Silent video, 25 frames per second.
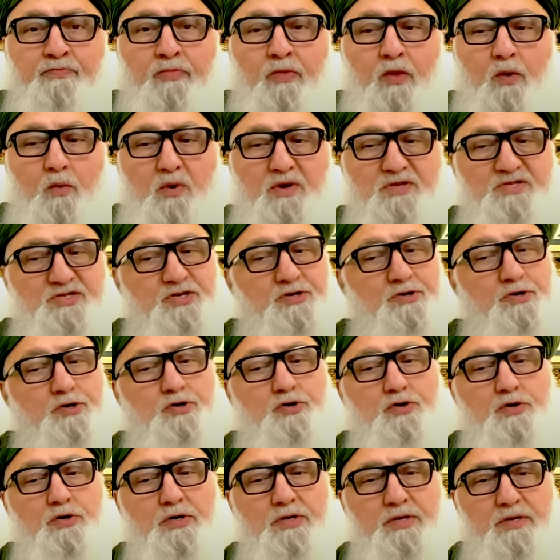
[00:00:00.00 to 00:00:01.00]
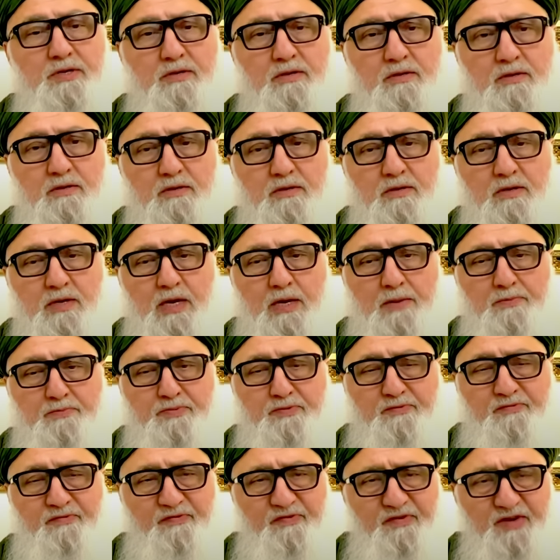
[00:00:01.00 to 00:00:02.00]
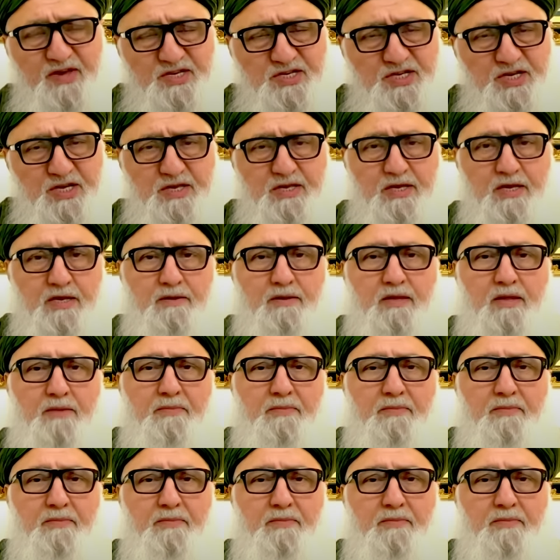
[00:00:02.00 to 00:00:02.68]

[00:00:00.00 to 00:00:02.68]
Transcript: Once you're good and proficient in the